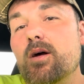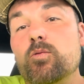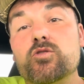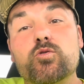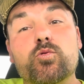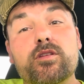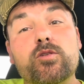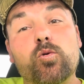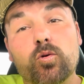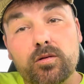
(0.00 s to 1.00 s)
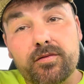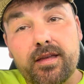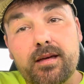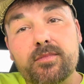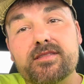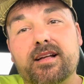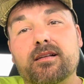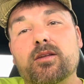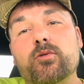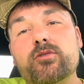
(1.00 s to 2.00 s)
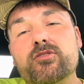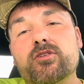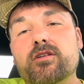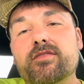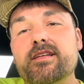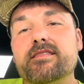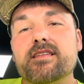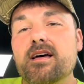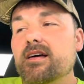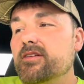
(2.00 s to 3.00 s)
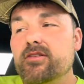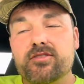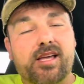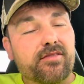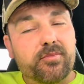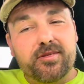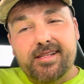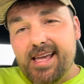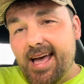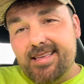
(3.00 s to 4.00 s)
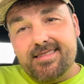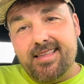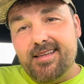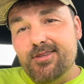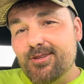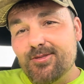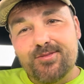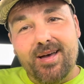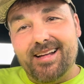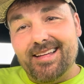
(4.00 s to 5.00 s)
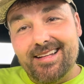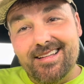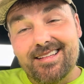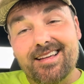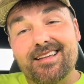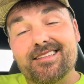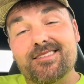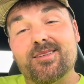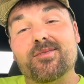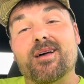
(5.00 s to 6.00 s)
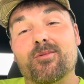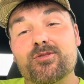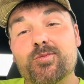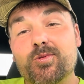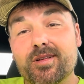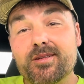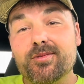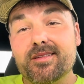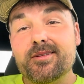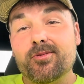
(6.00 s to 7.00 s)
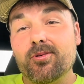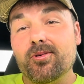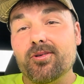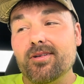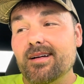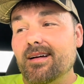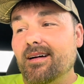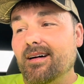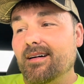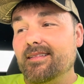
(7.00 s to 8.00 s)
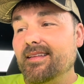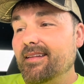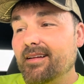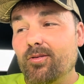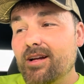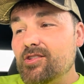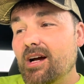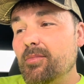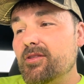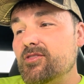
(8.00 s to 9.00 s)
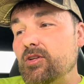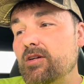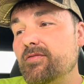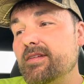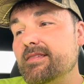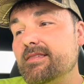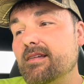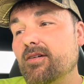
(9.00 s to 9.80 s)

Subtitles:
which was really cool of them. It's like a loaner service. You just have to put the gas that you use back in it. So that was really cool. They did a great job on the service.